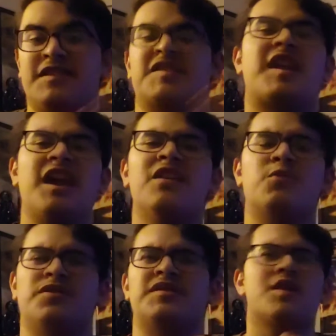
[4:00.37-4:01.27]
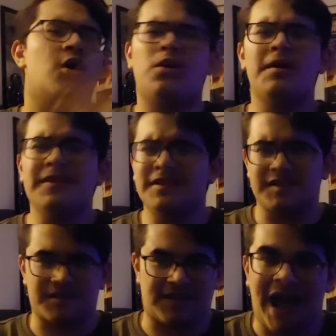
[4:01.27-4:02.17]
this kid with this, or even
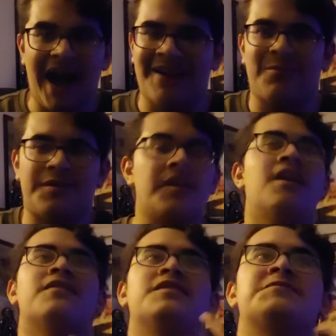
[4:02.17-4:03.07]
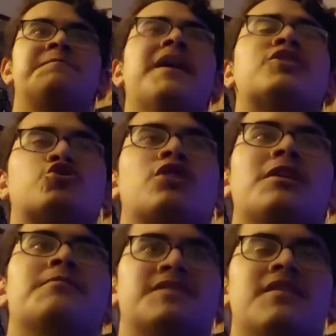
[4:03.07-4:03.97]
this guy with these big
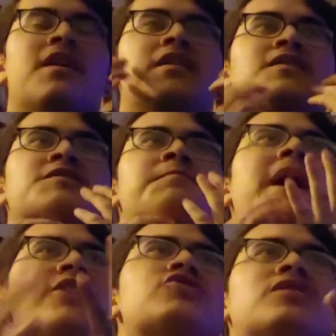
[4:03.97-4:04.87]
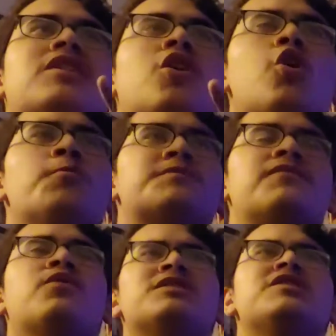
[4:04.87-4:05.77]
dreams and this passion and hopes
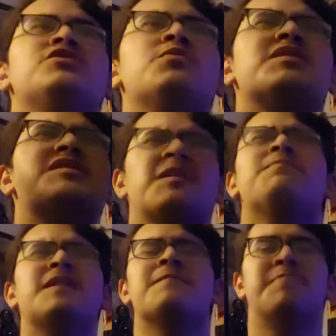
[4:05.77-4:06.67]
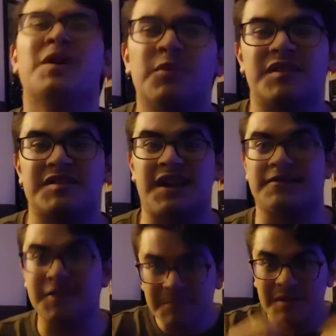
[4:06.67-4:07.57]
of one day doing something big with his
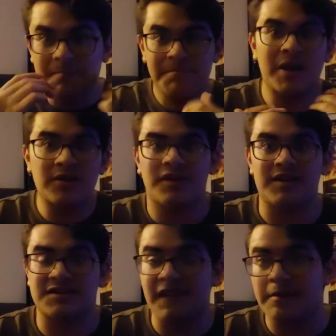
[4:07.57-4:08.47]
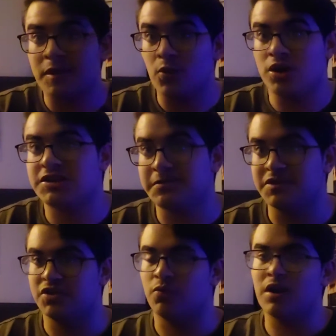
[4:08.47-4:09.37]
life, something bigger than his family wants him to
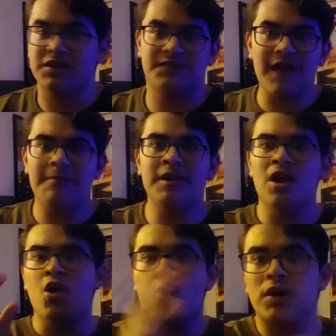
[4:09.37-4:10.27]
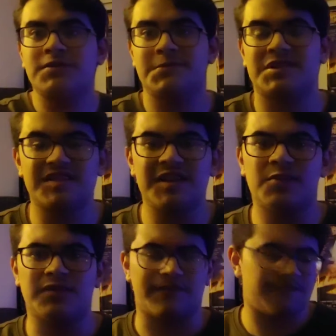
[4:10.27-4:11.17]
do, while his family wants him to
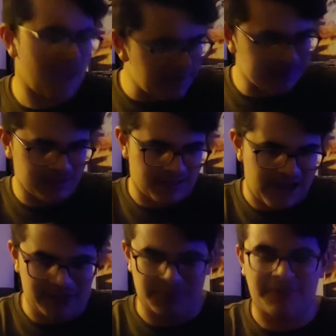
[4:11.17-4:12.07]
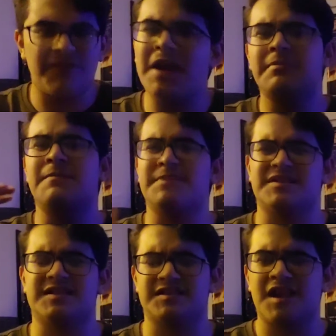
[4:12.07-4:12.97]
stick with the family line or the family
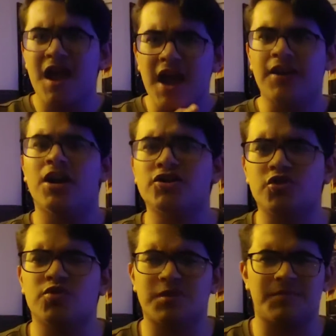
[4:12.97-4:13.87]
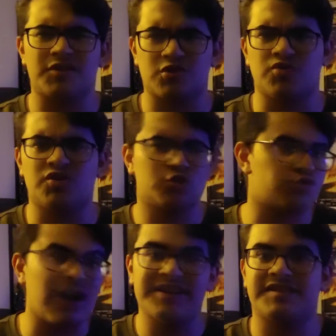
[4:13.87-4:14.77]
business and not do something so
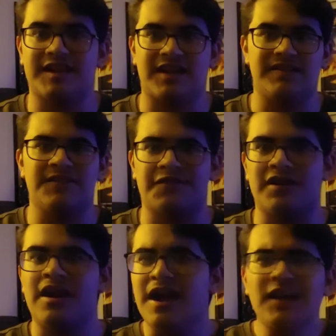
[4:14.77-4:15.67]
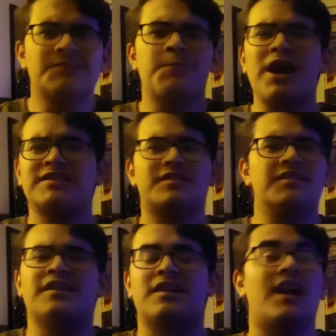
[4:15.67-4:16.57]
drastic and different. It's
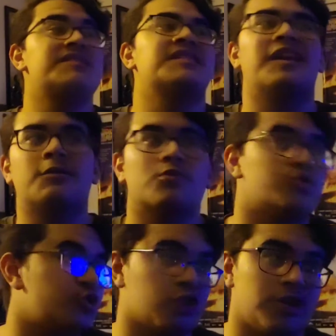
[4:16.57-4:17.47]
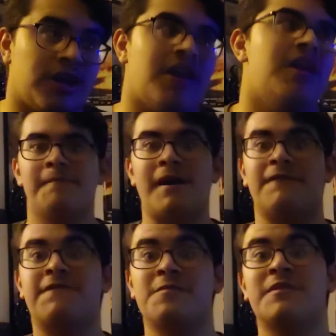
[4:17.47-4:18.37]
practically the classic hero's journey.
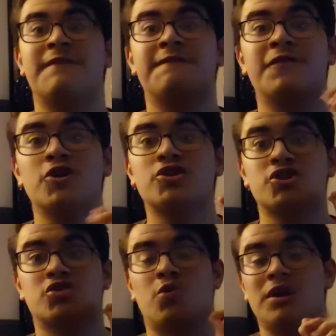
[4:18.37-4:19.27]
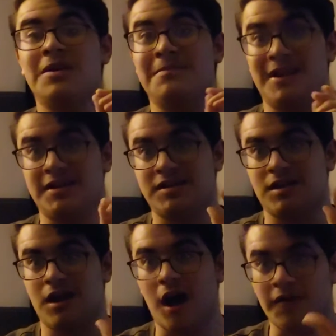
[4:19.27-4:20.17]
But from the first 20 minutes
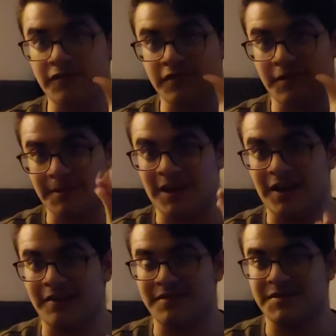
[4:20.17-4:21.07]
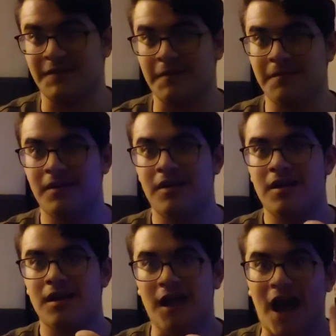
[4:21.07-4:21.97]
of the beginning of this film,
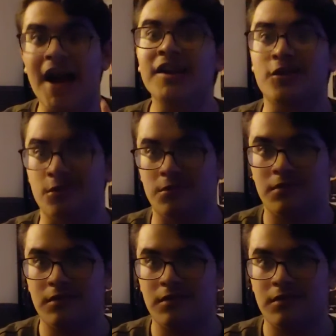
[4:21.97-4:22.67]
I knew